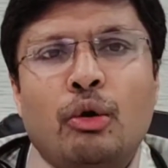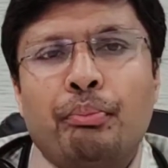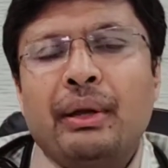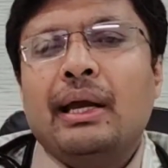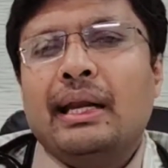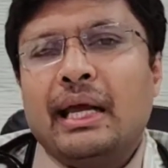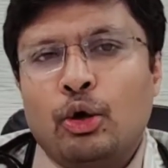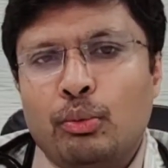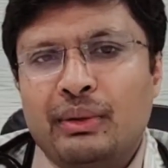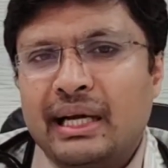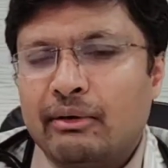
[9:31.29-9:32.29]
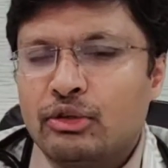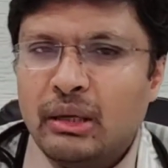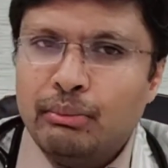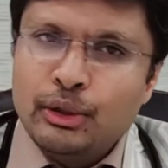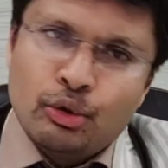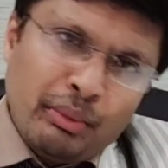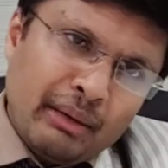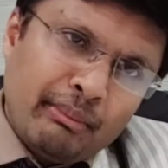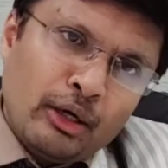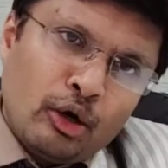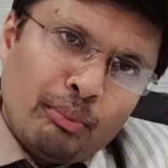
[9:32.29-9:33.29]
topic and i hope that i was able to make
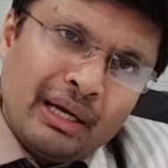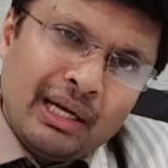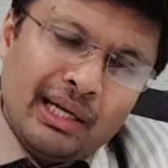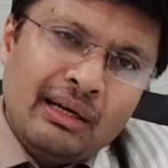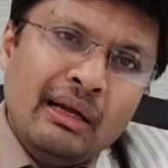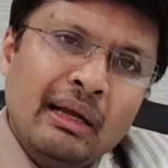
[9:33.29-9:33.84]
my topic clear